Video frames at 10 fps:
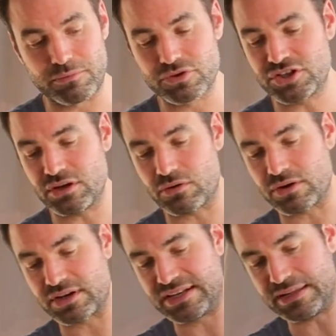Mushi,
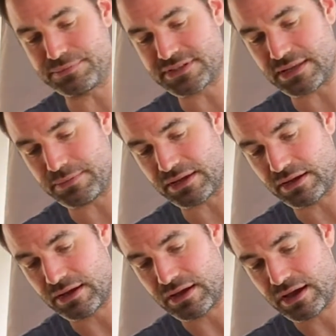or deep steaming,
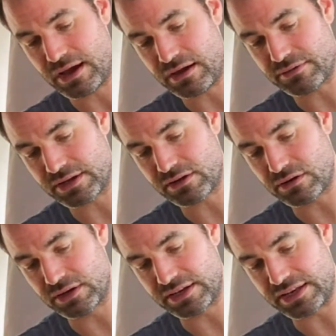how they
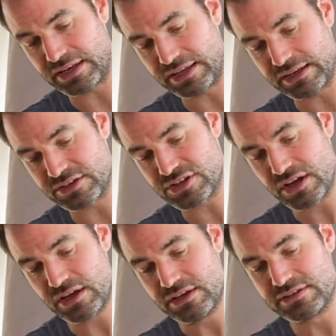call it in English.
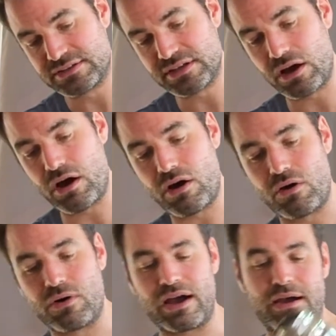
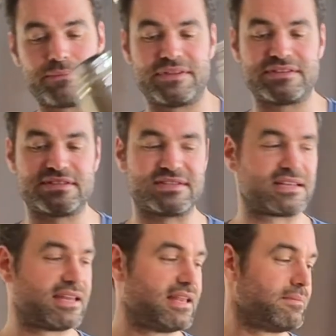So this is a
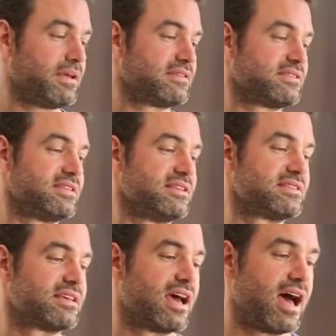little bit
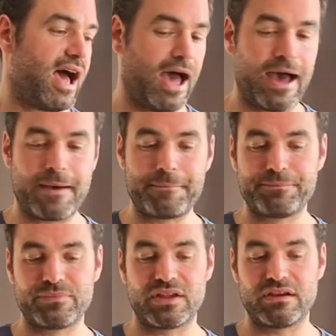this
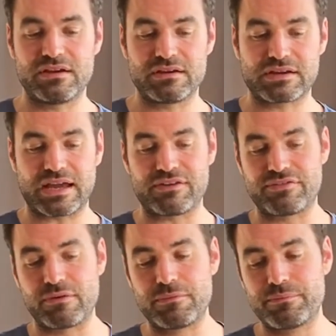kind of
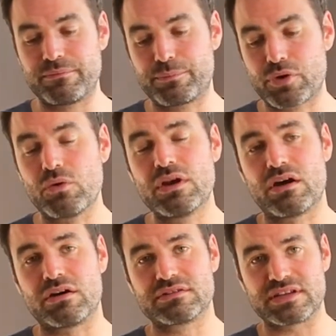
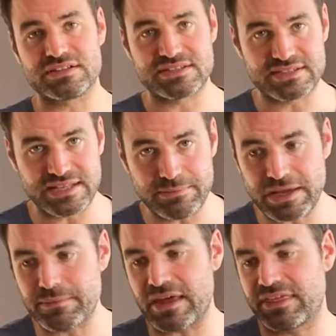prolonged
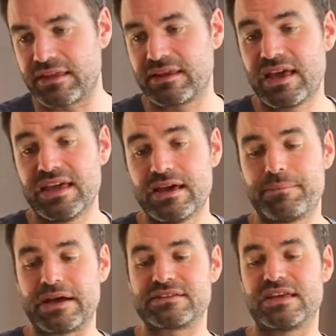steaming method,
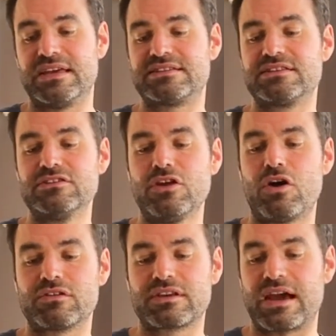but it's
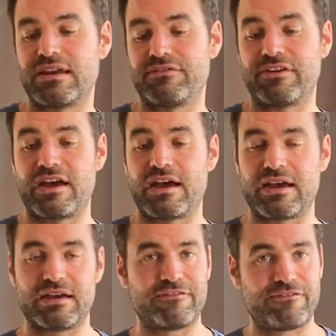not kind of
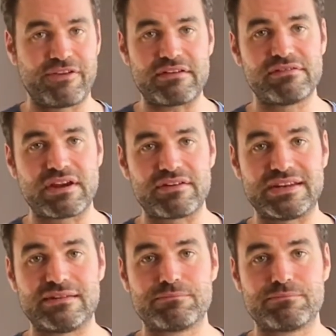a very, very